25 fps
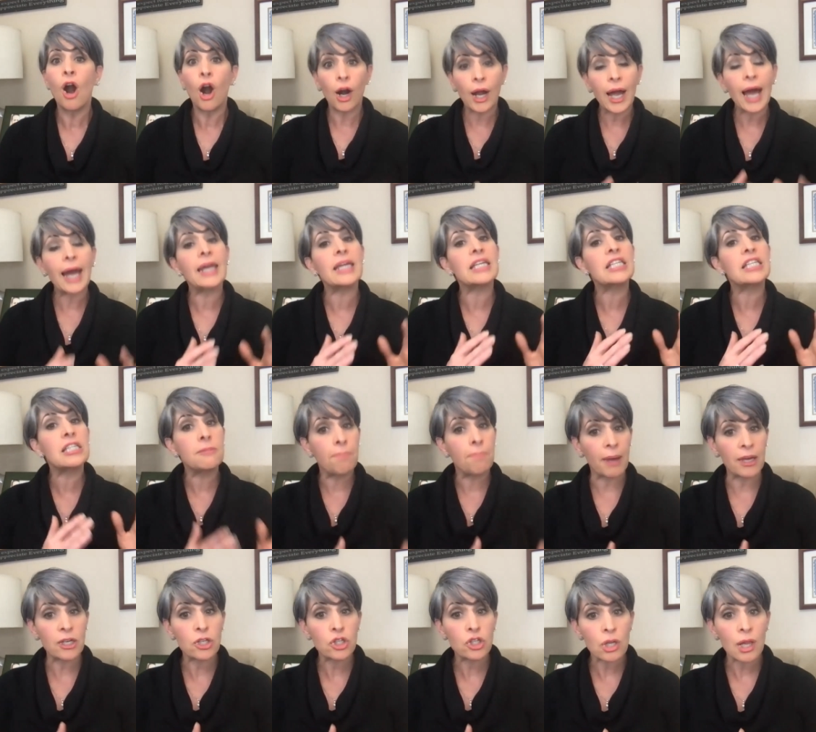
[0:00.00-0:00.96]
are kind of
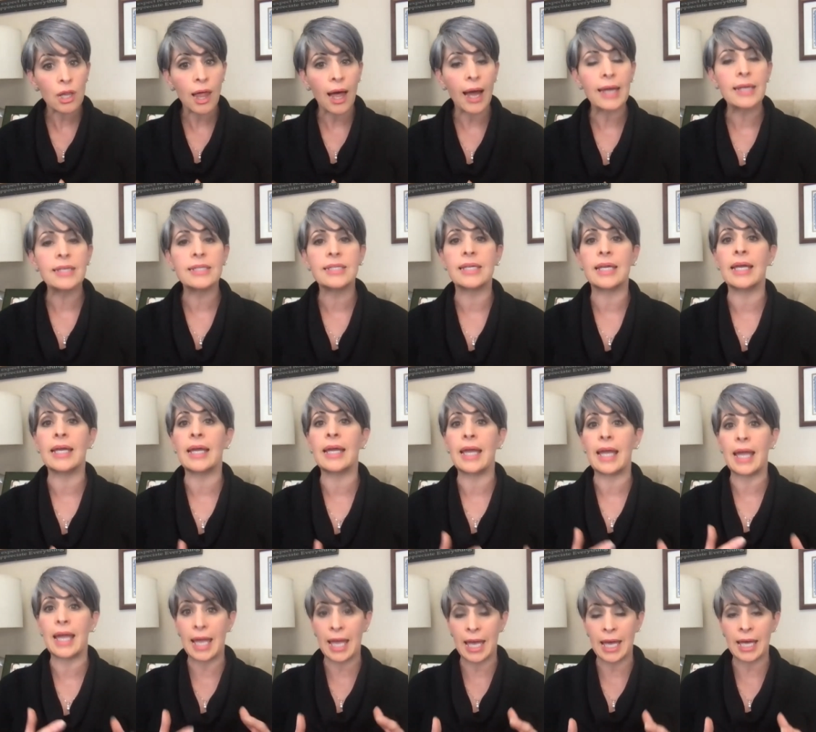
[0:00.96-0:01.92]
specializing
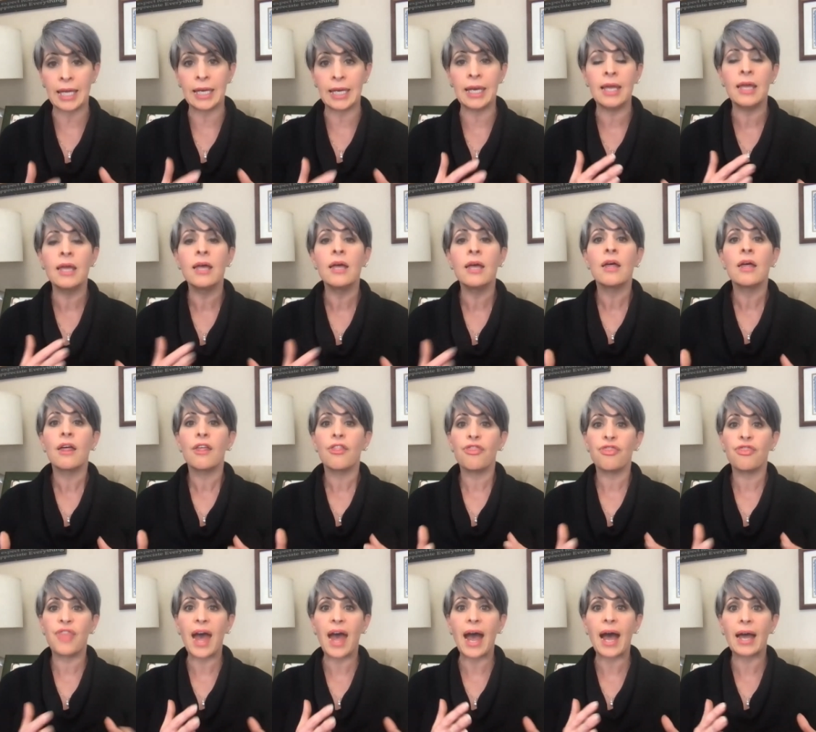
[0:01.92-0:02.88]
in
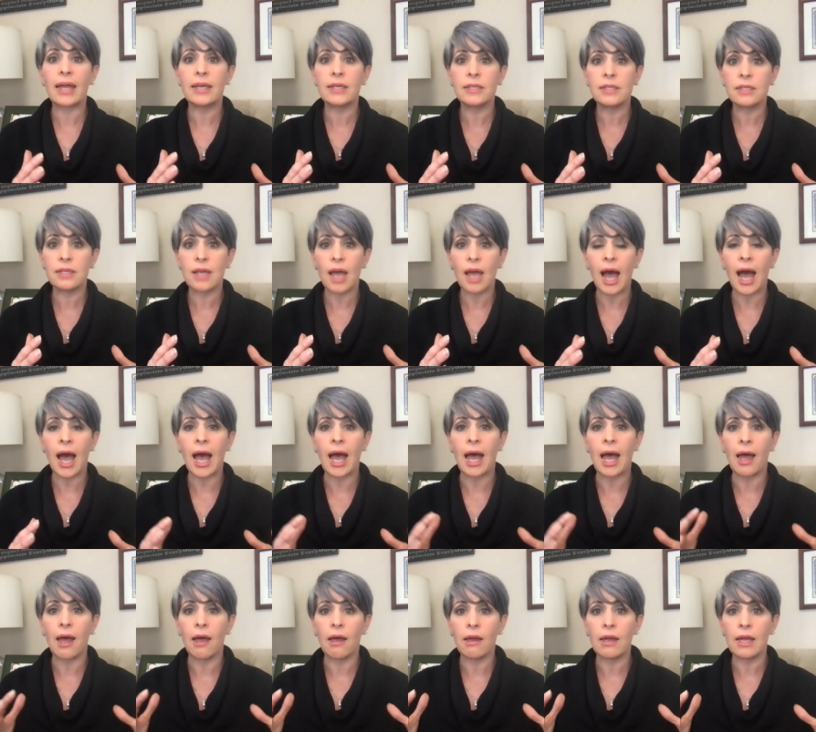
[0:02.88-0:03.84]
that
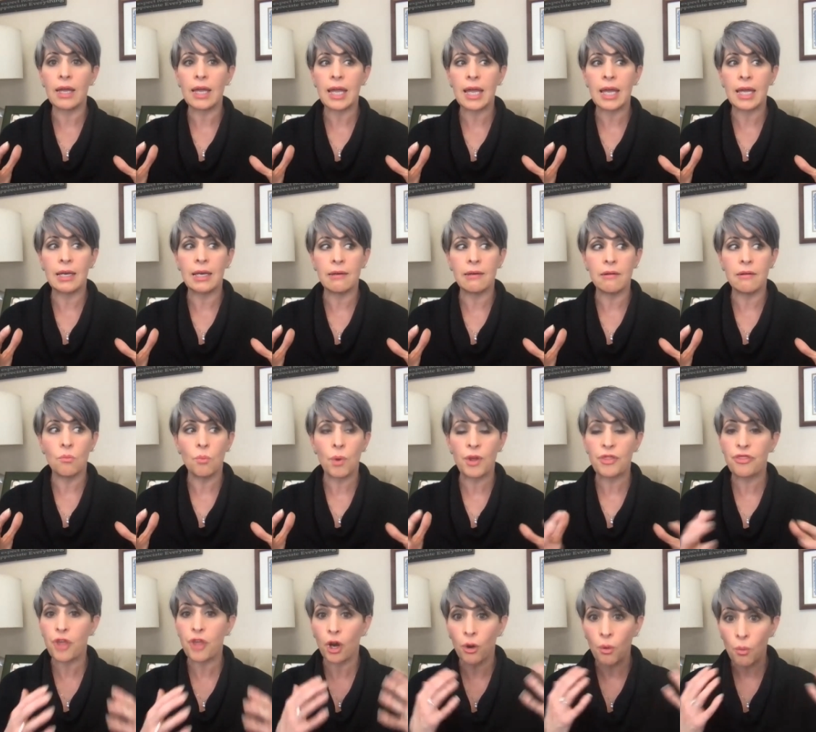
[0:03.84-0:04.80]
uh, in
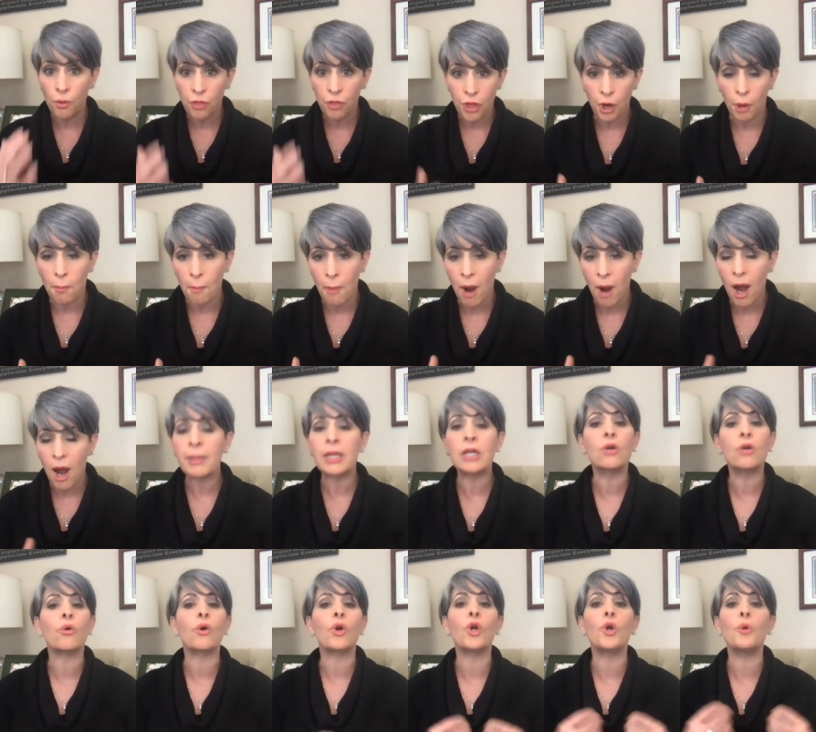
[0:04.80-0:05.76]
with their with their mommy
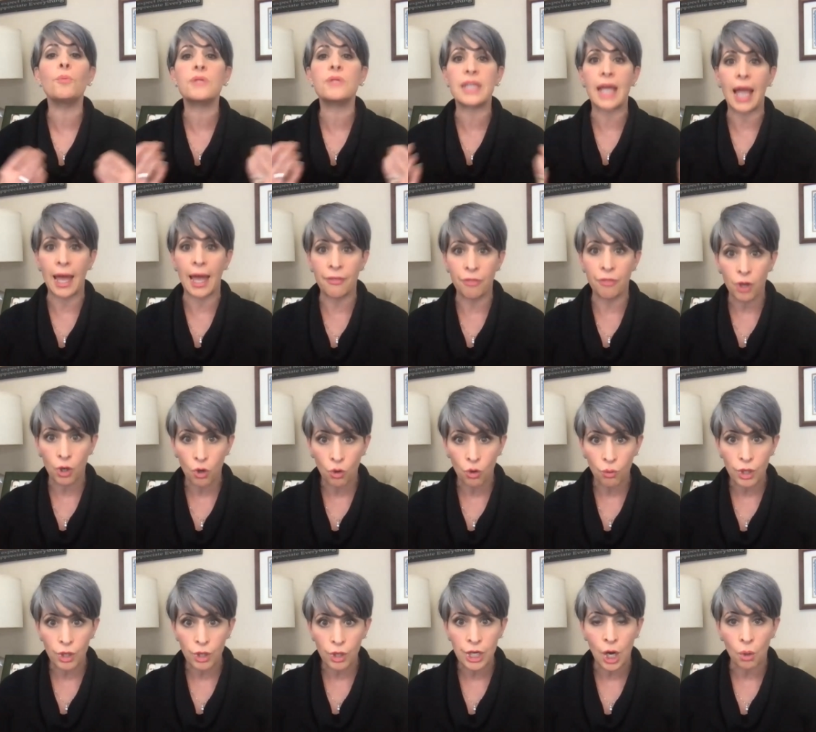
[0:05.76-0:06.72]
groups and the
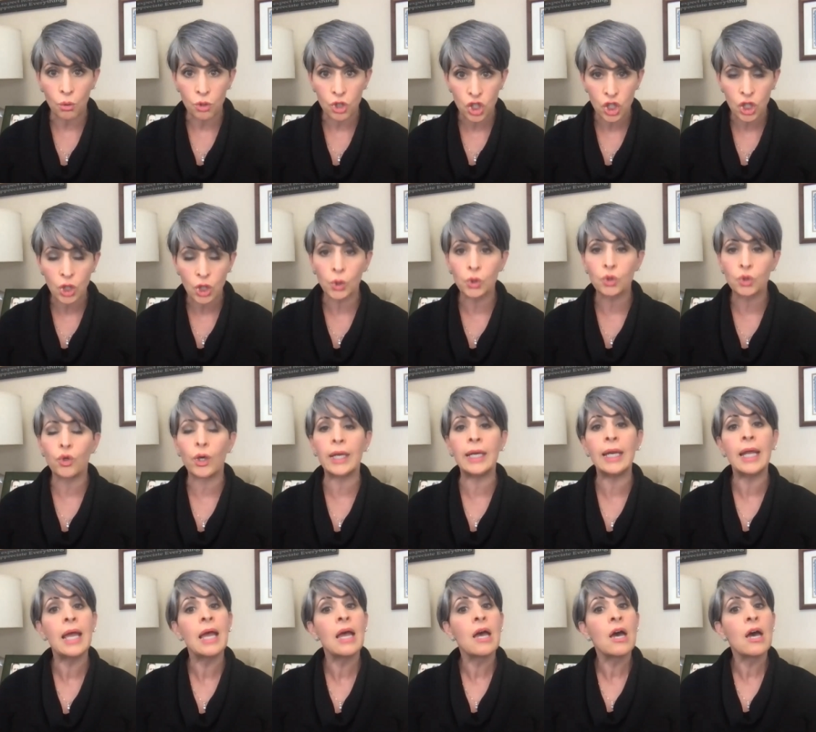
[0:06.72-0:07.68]
you know yeah.
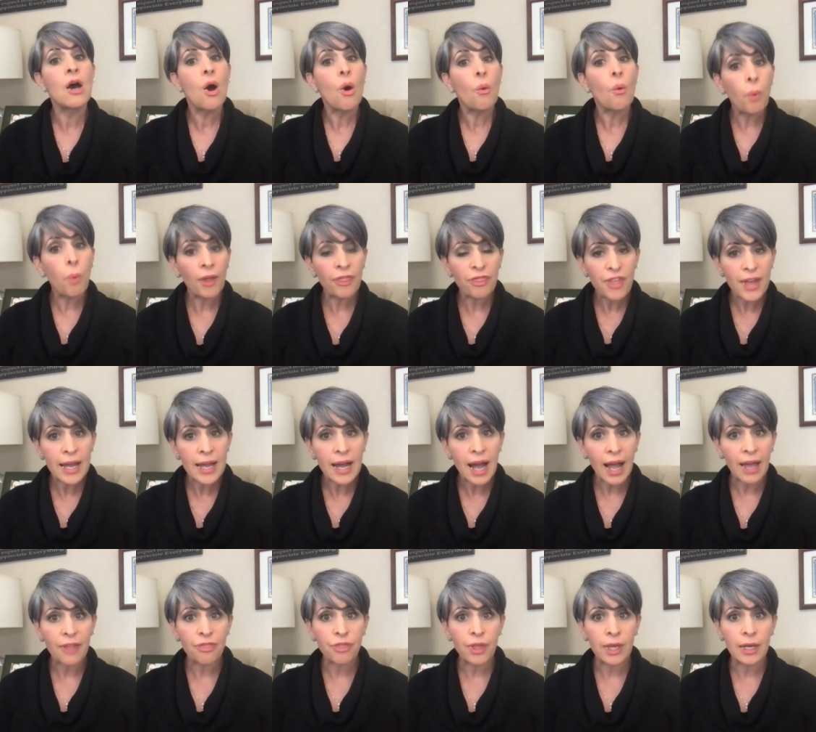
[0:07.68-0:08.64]
children. One thing
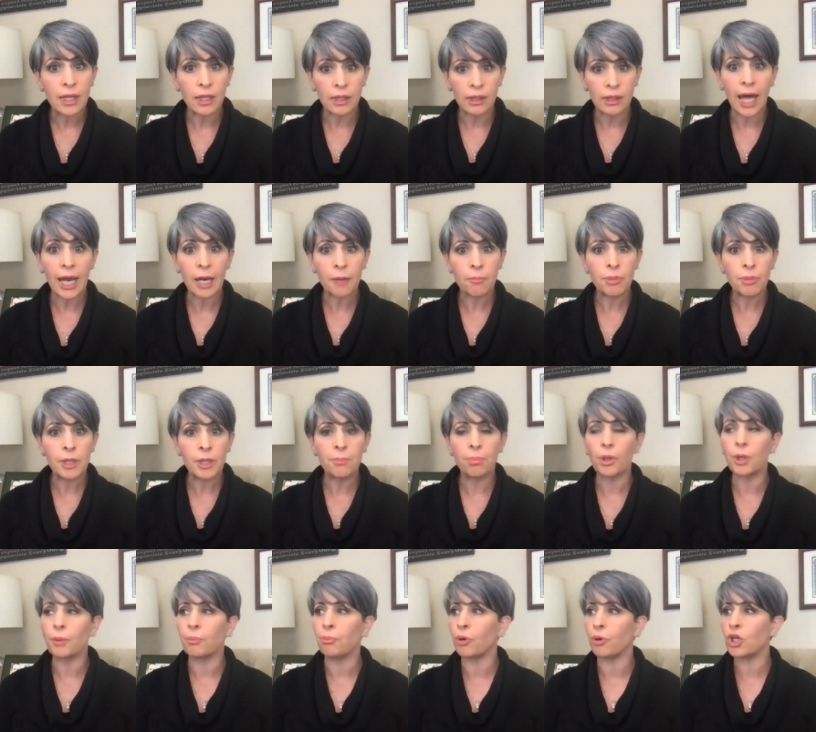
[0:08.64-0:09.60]
I think a lot of
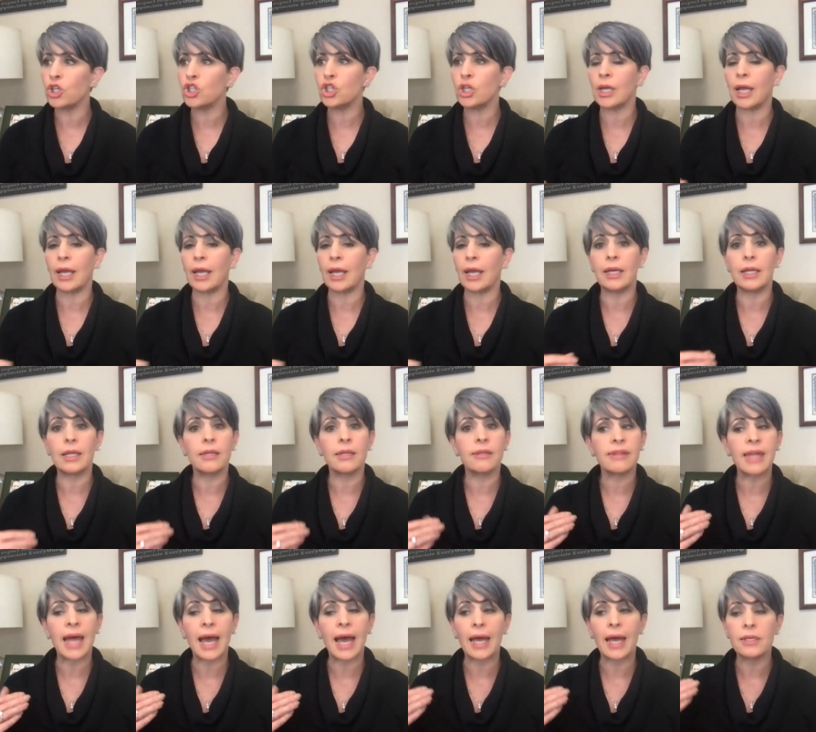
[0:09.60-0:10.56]
people appreciate is
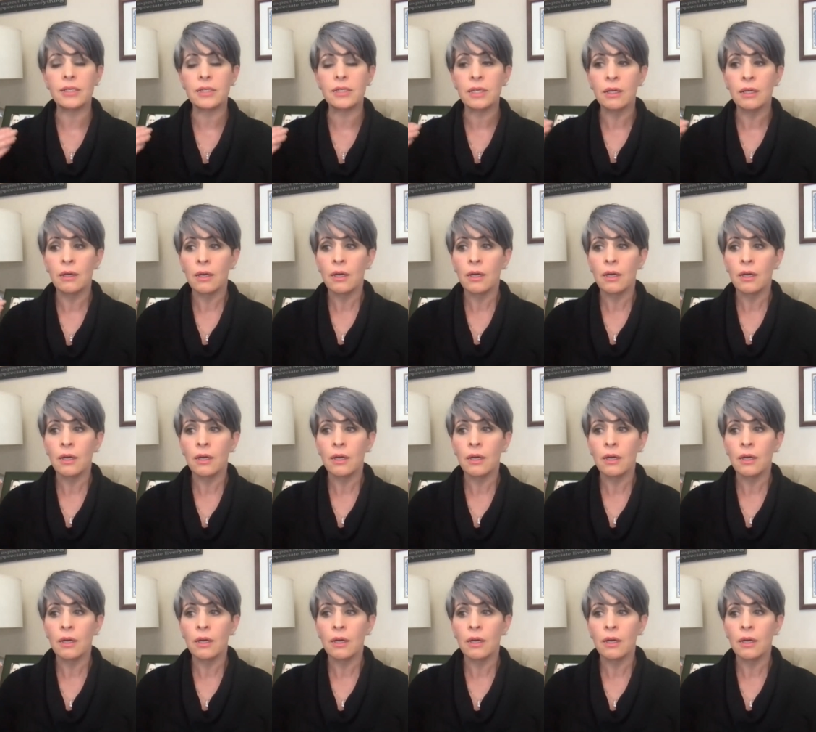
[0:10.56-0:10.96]
that